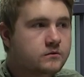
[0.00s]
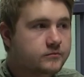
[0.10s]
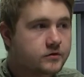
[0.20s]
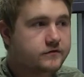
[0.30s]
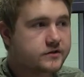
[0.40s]
With
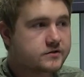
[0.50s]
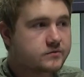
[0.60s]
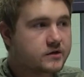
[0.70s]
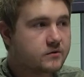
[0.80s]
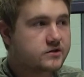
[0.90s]
movies,
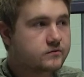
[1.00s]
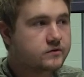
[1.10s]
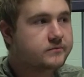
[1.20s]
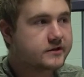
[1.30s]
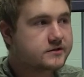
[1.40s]
when I watch the
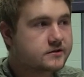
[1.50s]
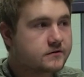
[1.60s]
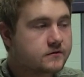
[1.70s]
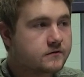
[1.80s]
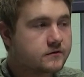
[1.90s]
remix,
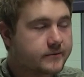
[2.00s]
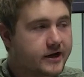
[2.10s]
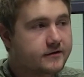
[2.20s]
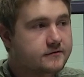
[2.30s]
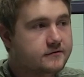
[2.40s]
they're
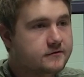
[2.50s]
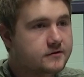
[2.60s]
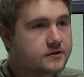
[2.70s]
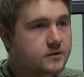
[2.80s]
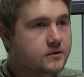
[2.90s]
bad.
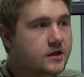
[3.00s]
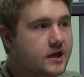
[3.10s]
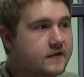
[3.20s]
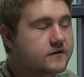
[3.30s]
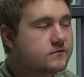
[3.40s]

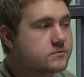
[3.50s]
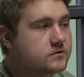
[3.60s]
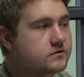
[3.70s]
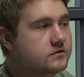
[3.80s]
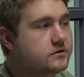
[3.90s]
If there was more
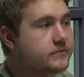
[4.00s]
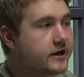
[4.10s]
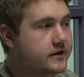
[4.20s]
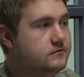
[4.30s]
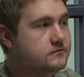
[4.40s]
good than
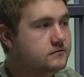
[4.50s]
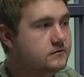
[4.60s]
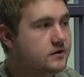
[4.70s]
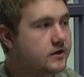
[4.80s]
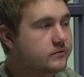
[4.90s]
bad,
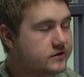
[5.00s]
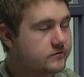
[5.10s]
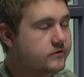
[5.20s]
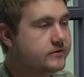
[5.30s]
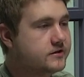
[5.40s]
I would like
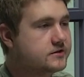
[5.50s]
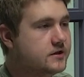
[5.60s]
the remix.